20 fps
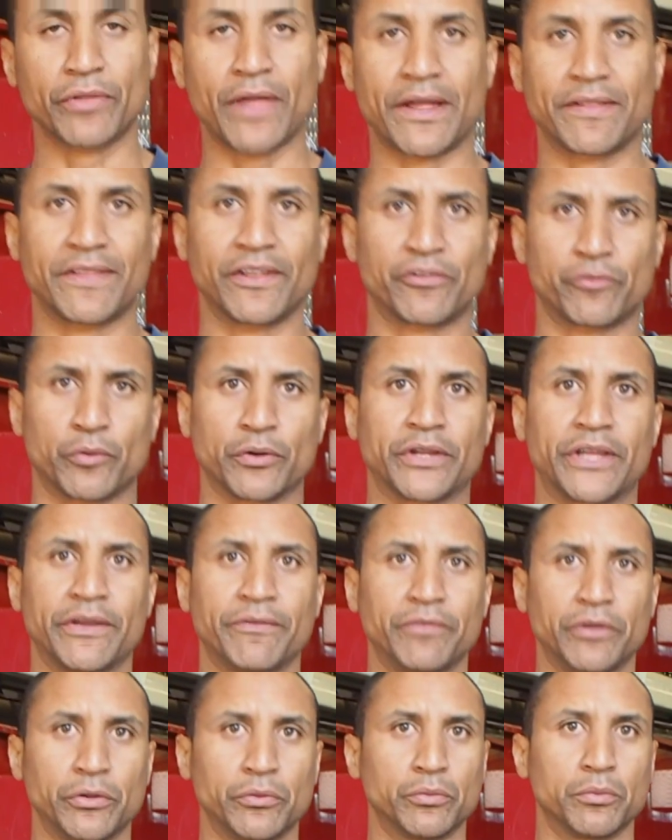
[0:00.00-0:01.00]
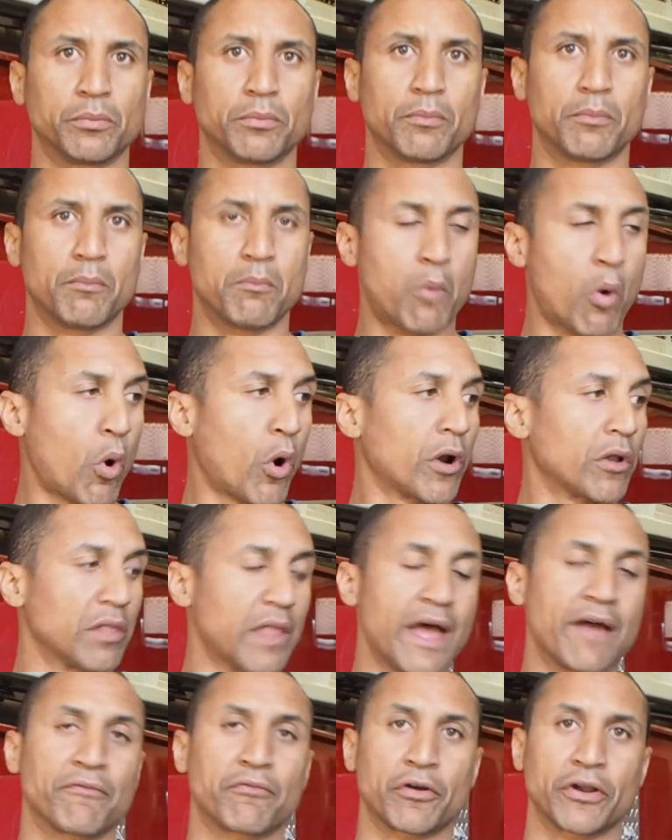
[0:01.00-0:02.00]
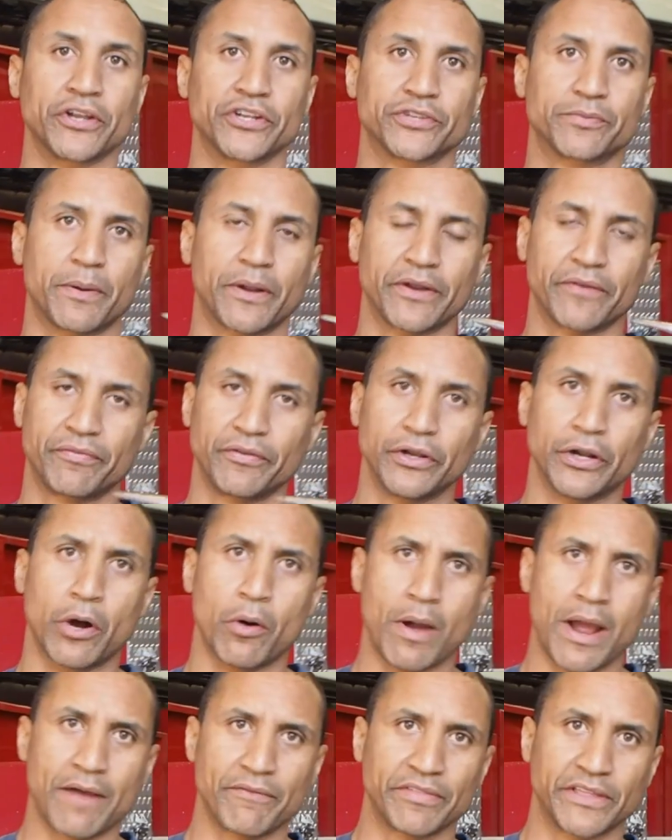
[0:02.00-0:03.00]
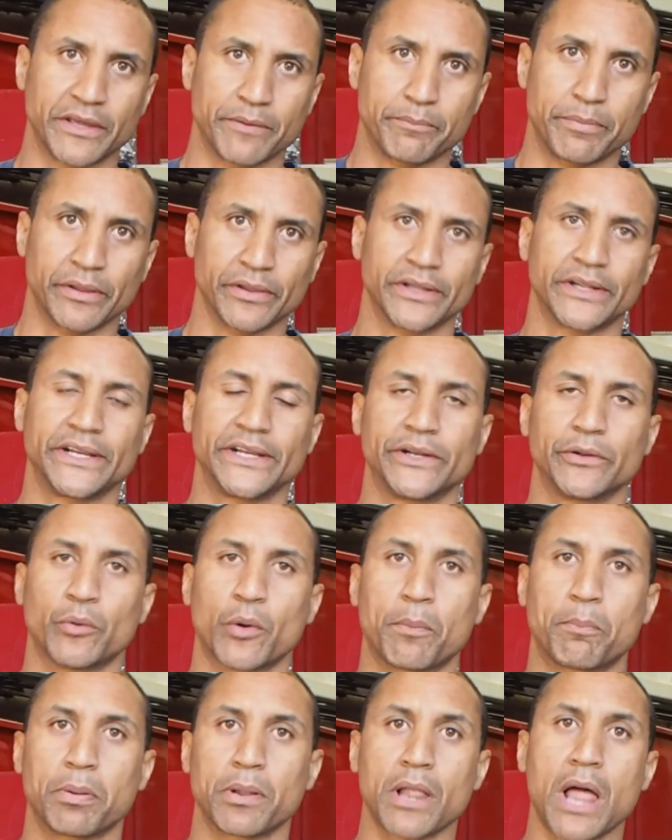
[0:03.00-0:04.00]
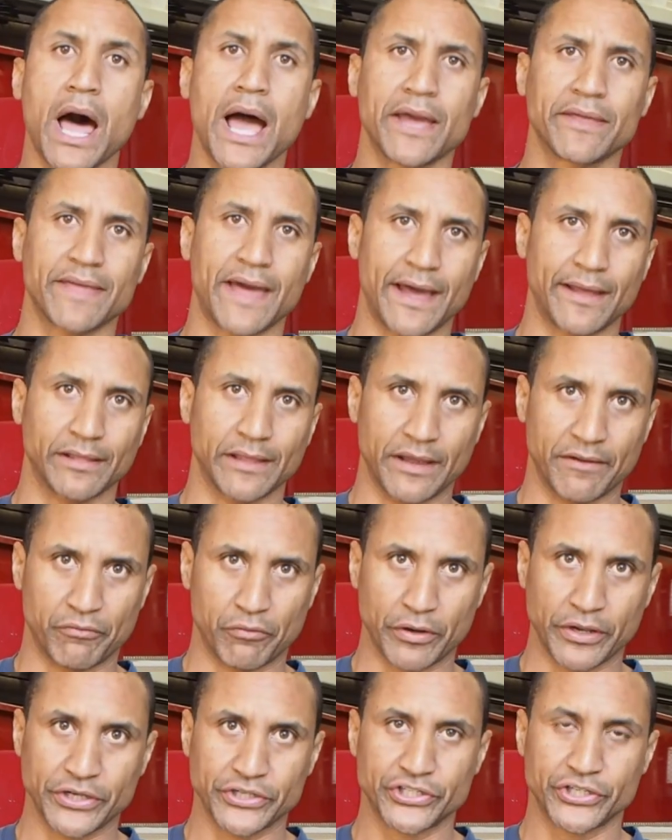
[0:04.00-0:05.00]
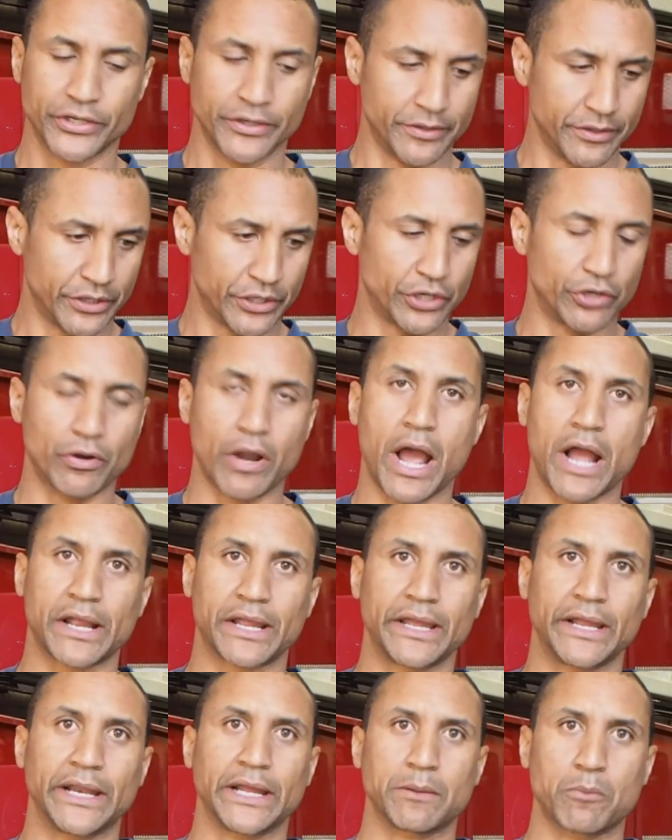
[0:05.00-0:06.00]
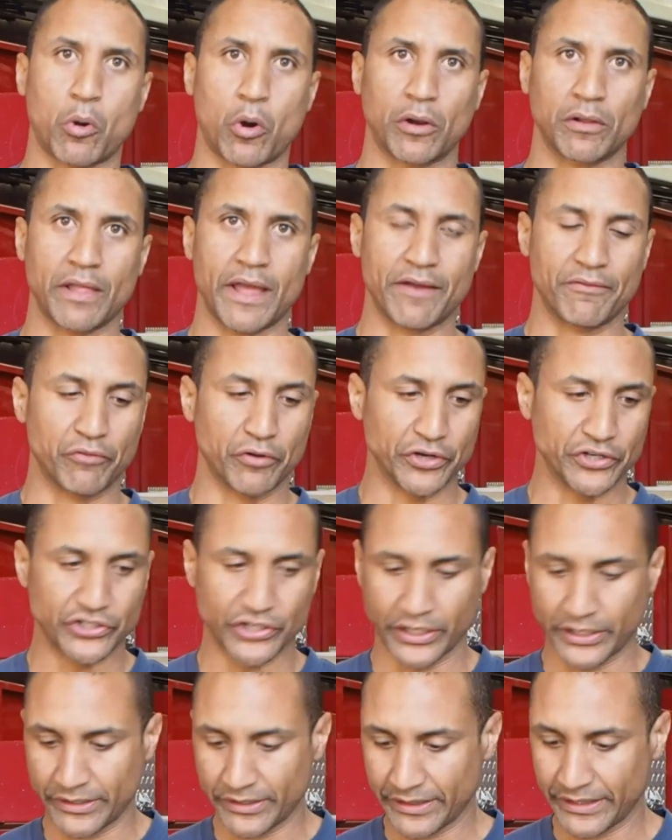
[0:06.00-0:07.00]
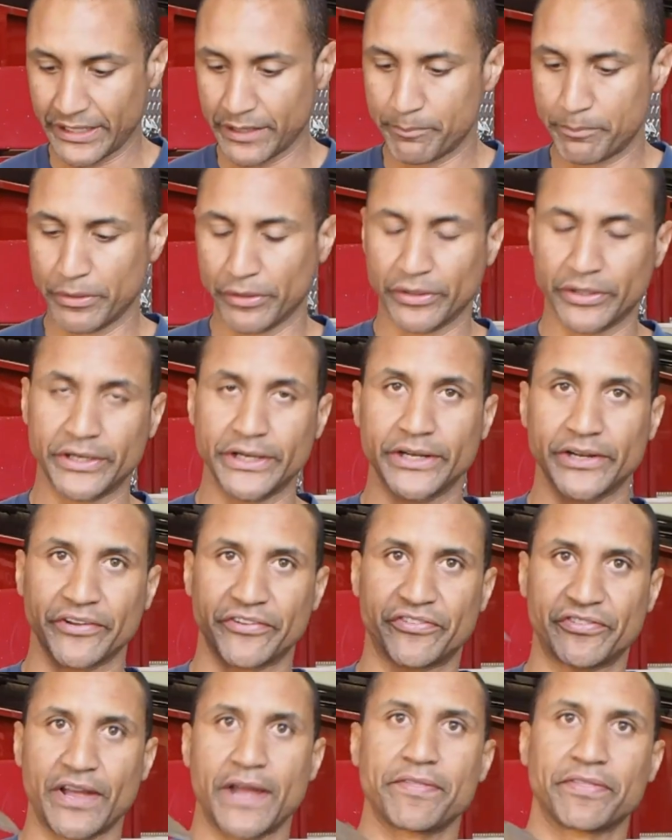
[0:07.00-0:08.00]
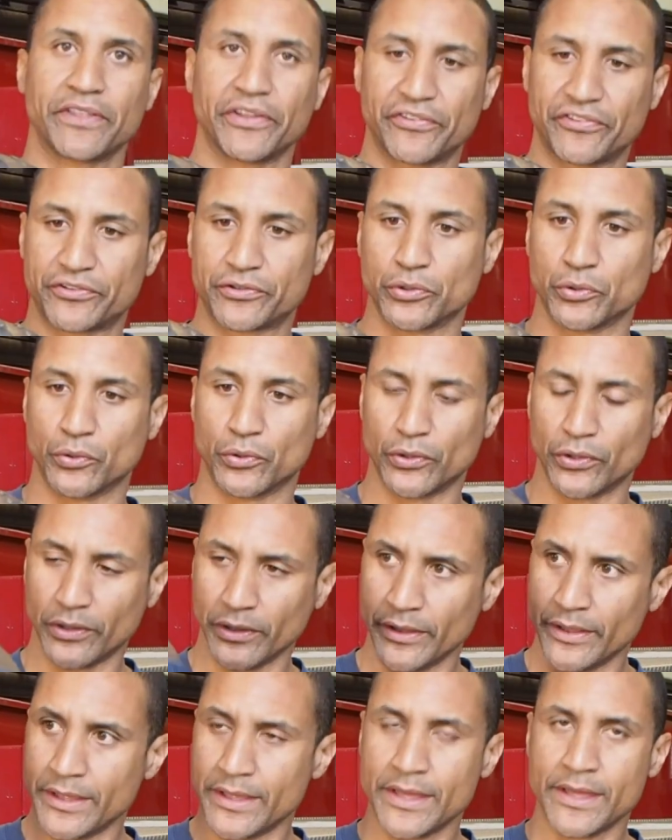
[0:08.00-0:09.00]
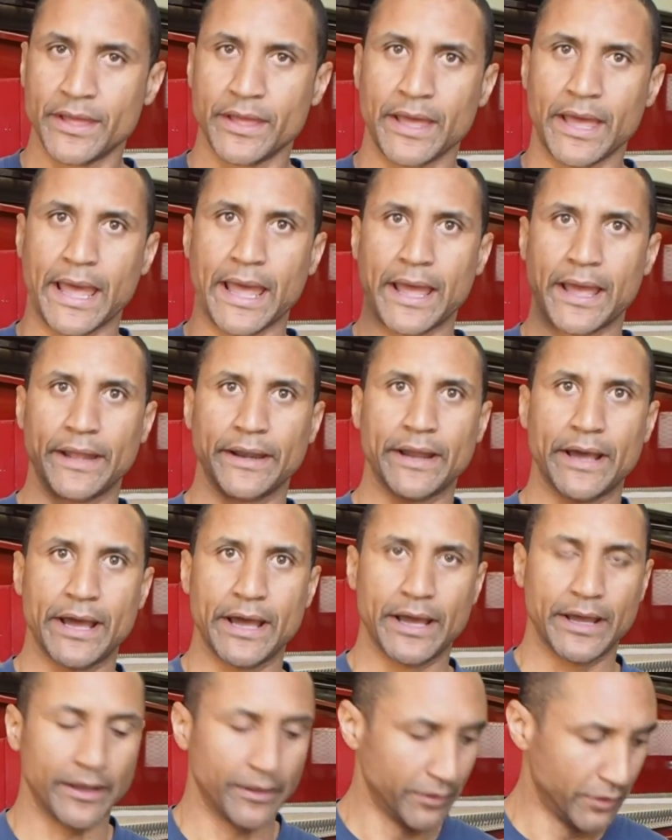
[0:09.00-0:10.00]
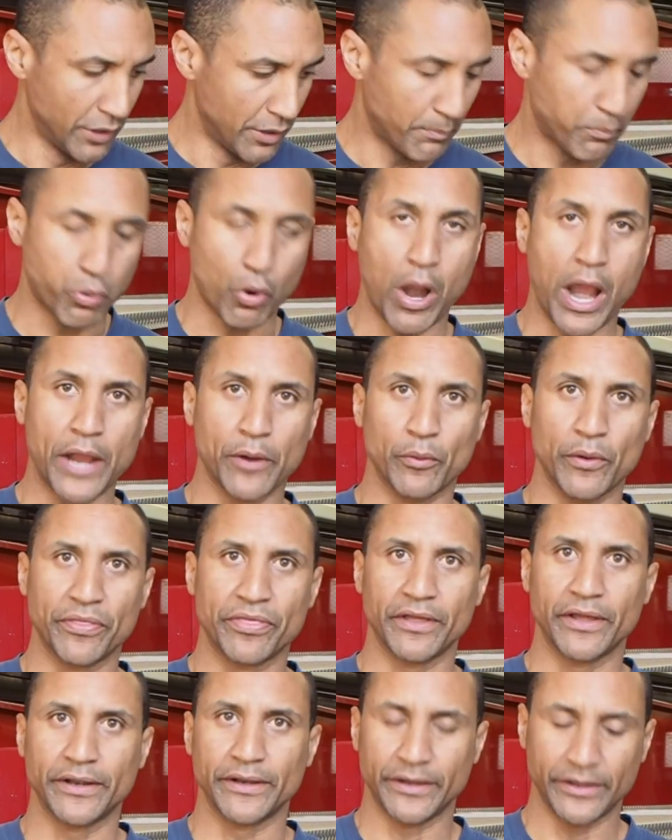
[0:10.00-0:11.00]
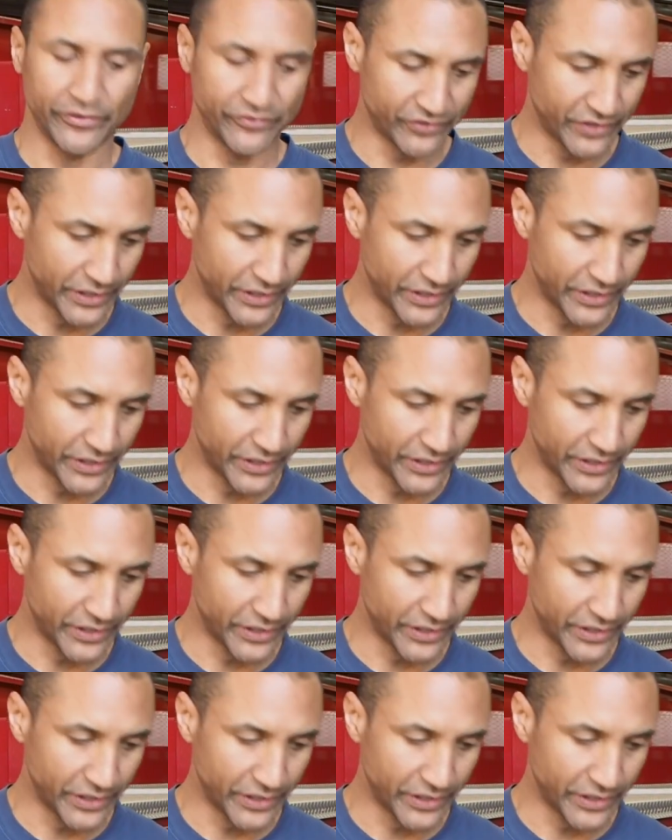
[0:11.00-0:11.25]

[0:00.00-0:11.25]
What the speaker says: that this would give you more leverage, but if you don't have the ability to apply that leverage, you're not getting more leverage. And the ability to set this tool and pry with it is